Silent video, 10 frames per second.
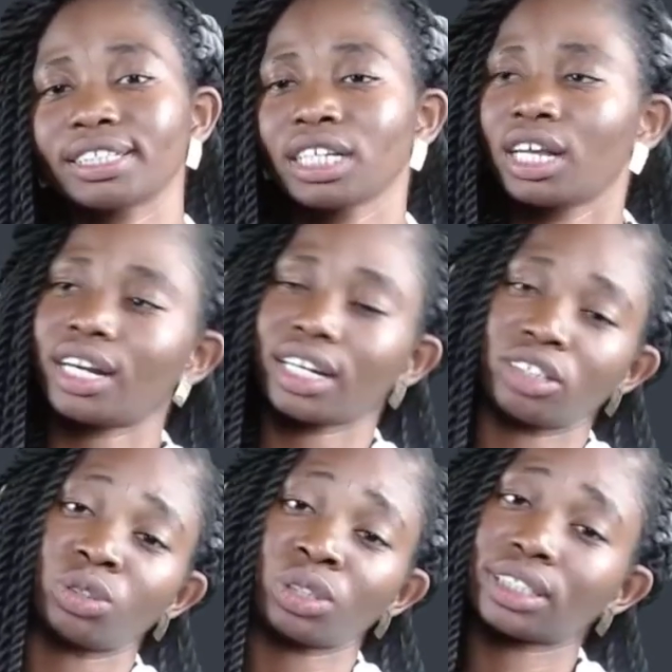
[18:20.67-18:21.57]
and I can
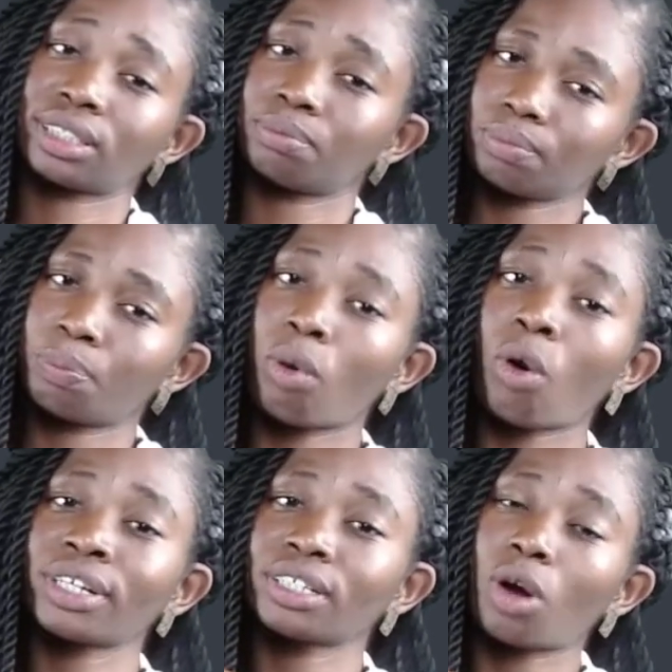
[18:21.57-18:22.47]
just pour the
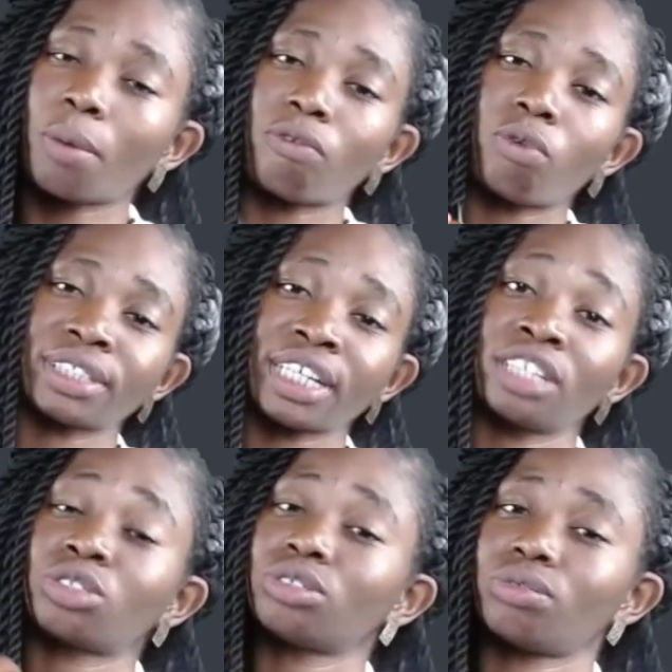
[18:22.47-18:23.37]
cup of water into
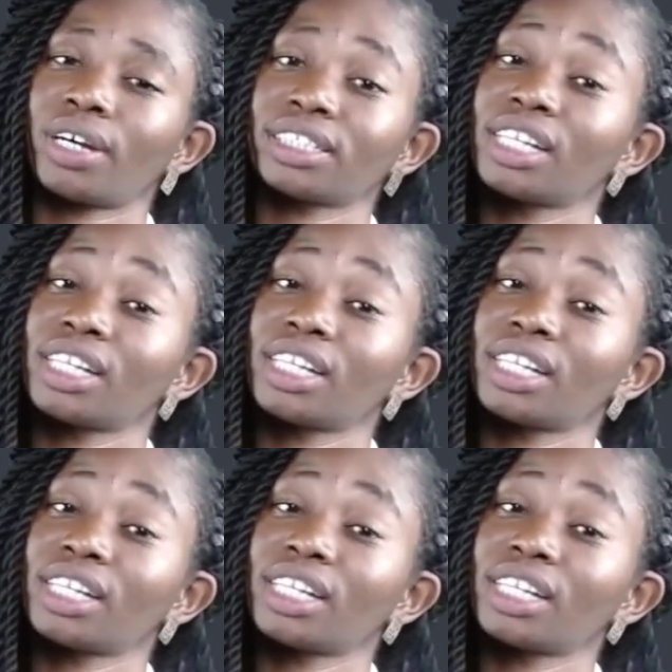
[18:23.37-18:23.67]
the rice.